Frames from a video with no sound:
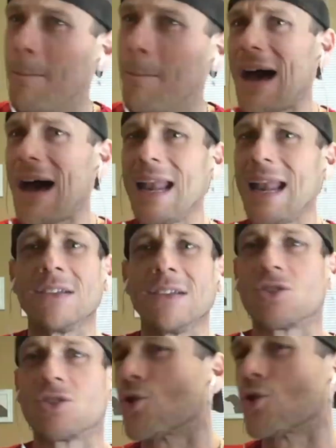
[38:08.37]
The body
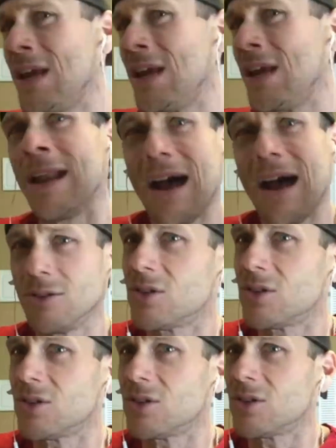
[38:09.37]
is screaming
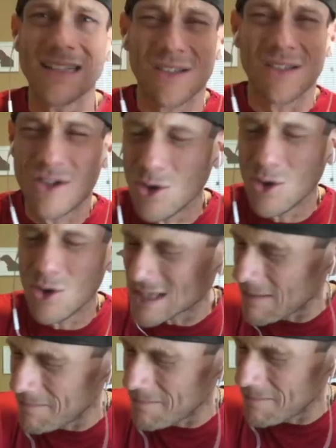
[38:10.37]
out to you, let's do
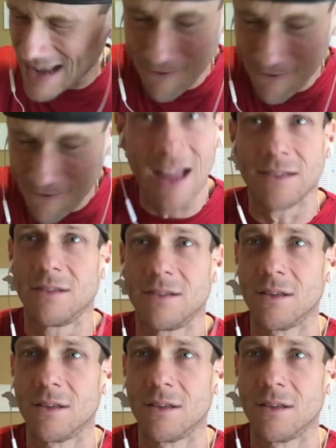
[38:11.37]
something different.